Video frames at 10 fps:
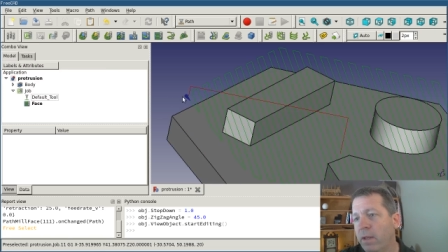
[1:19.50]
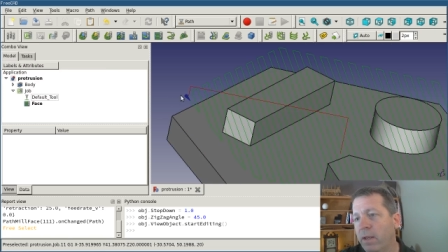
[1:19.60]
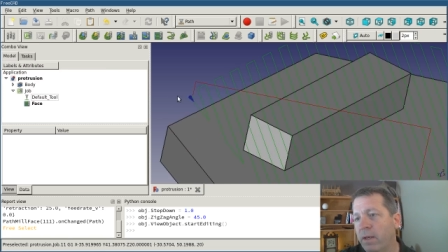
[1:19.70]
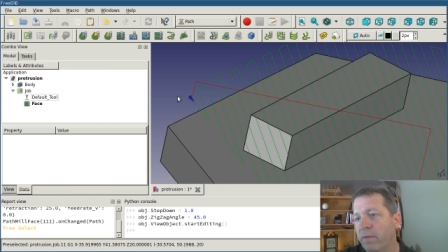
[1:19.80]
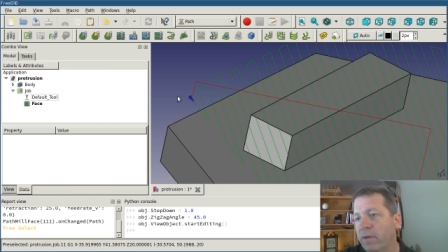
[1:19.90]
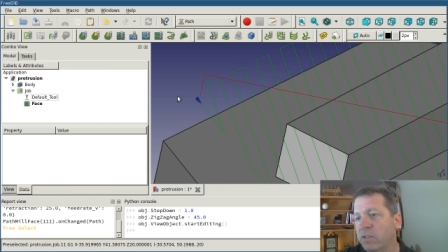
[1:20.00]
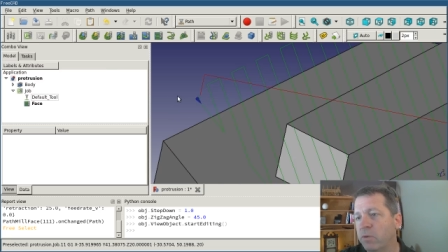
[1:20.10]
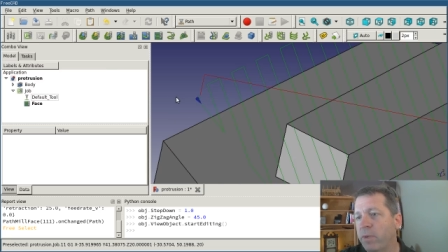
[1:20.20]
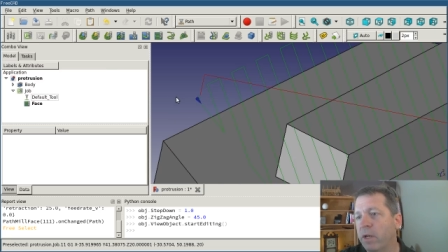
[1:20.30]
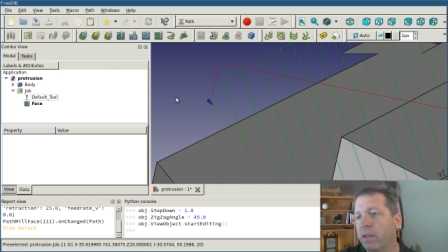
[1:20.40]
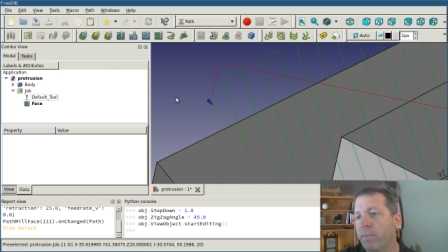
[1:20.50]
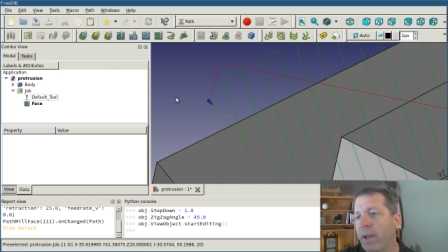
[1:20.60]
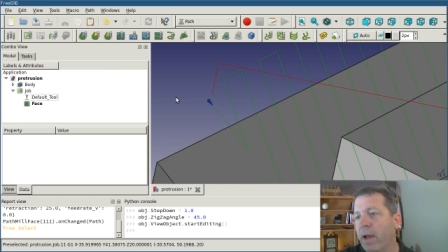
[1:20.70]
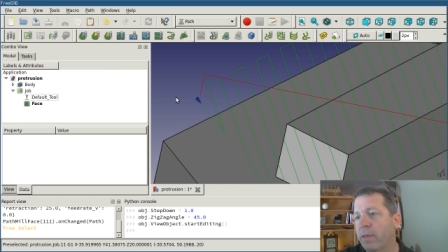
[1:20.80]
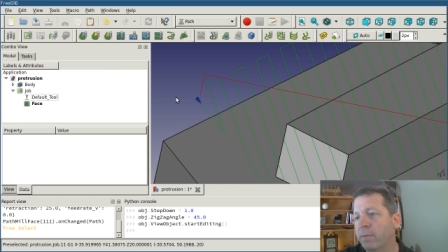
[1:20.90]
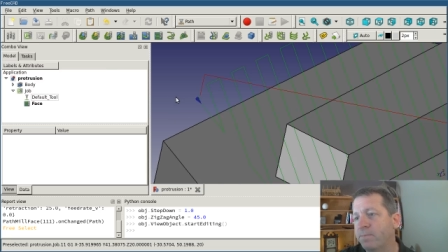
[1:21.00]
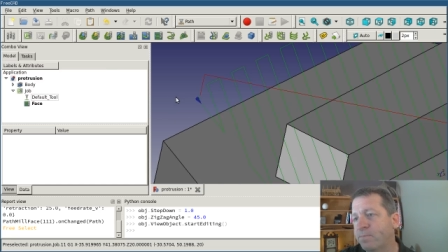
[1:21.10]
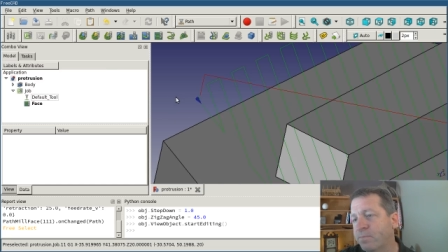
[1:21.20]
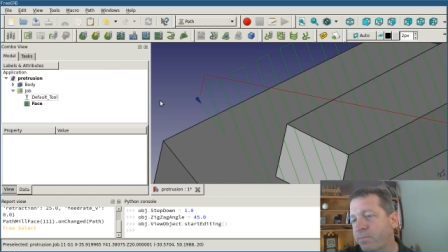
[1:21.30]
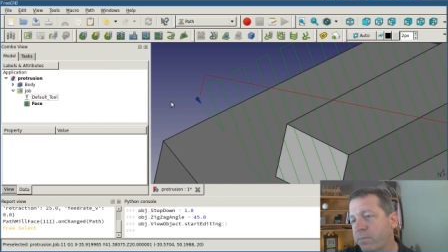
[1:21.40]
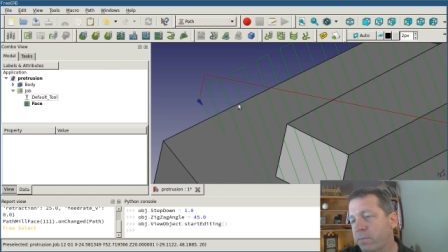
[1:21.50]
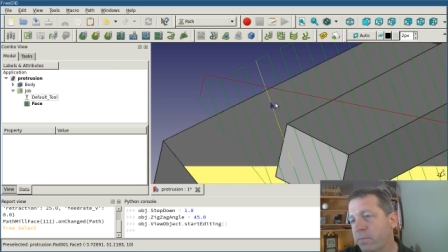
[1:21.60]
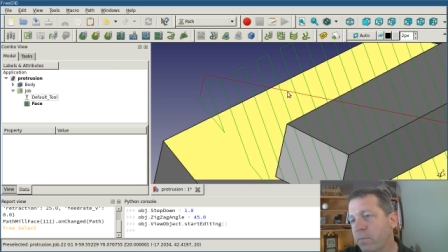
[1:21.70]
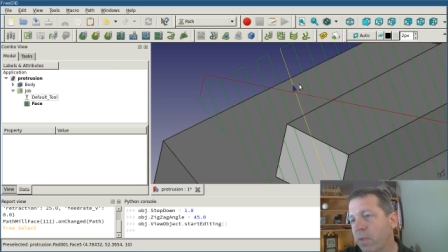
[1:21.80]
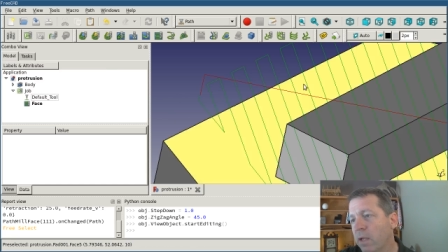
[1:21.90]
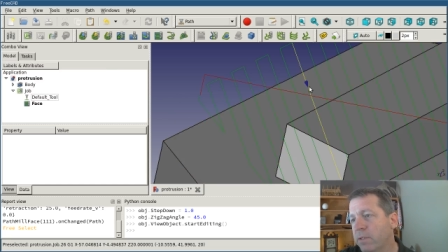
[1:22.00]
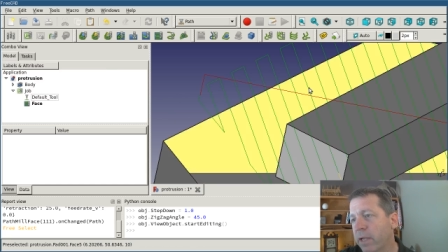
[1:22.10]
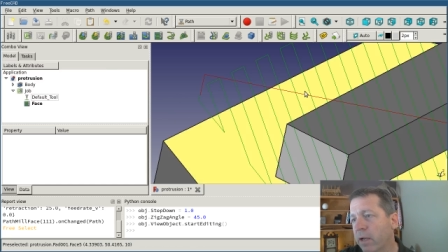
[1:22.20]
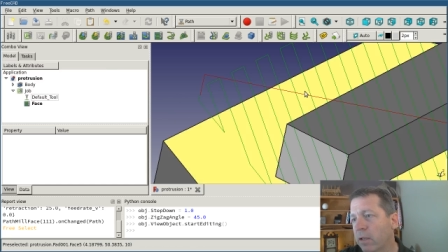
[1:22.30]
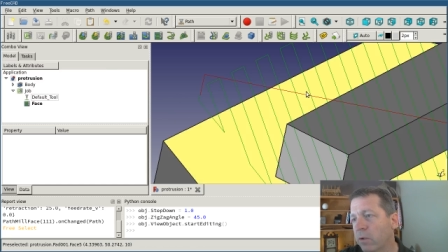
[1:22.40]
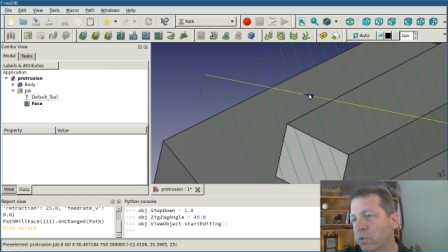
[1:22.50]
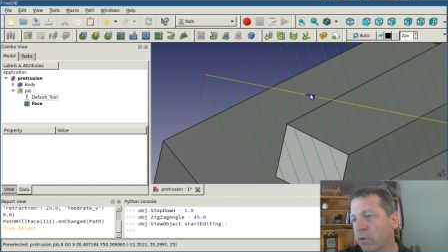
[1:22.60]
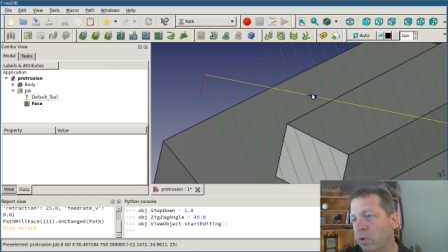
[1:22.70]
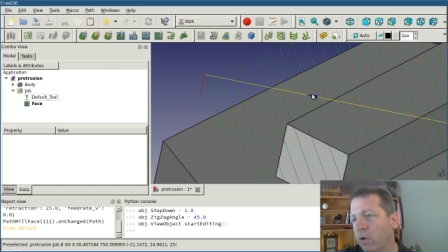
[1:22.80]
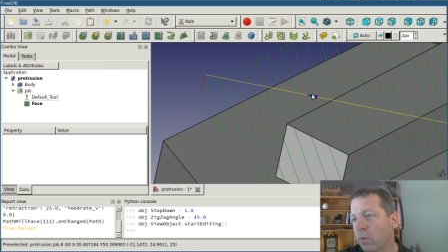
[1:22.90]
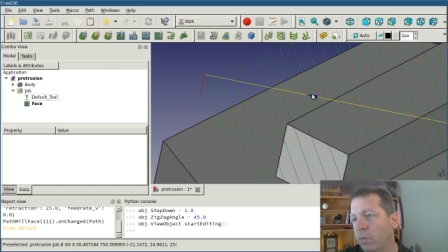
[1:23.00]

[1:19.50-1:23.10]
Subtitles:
Now if I zoom in on the path and take a closer look,